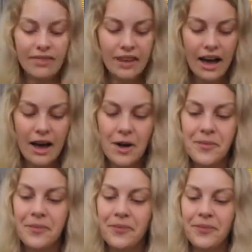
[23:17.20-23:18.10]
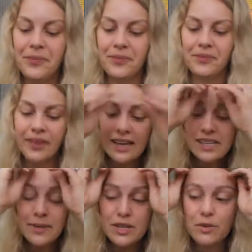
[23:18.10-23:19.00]
um, as
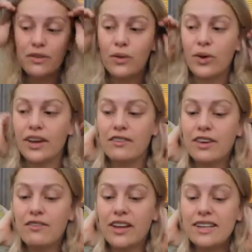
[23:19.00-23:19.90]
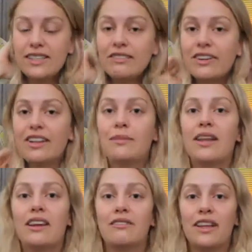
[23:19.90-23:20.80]
I mentioned before, gift giving is definitely my
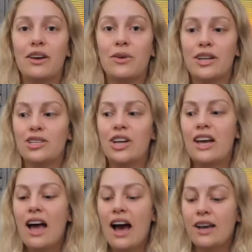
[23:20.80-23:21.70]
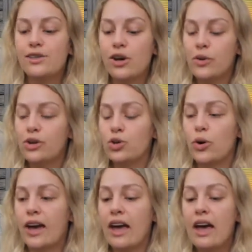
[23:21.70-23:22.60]
love language. I so
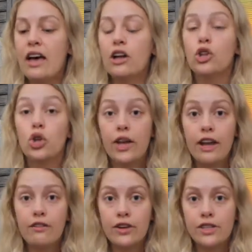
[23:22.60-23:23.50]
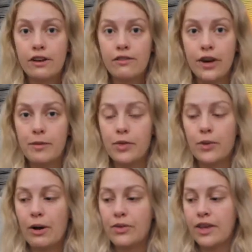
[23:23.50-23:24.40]
enjoy looking for stuff for him
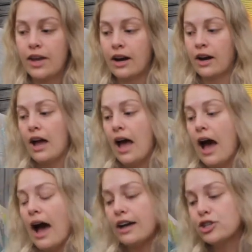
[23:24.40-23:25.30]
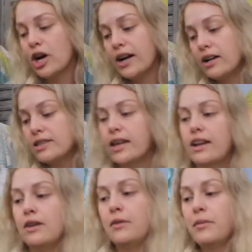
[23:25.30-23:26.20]
throughout the year. I try not to get
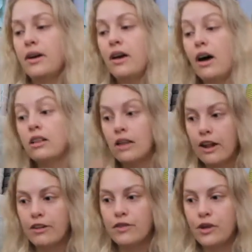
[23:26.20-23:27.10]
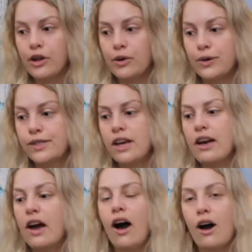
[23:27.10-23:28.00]
him a lot of clothes.
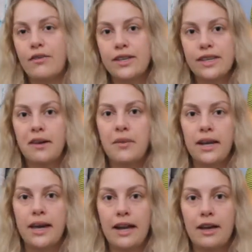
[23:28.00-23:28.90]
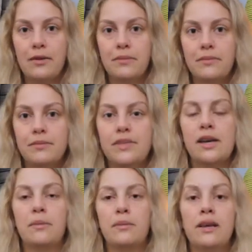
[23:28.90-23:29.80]
Obviously, I'm going to get him
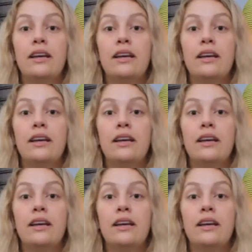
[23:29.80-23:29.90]
some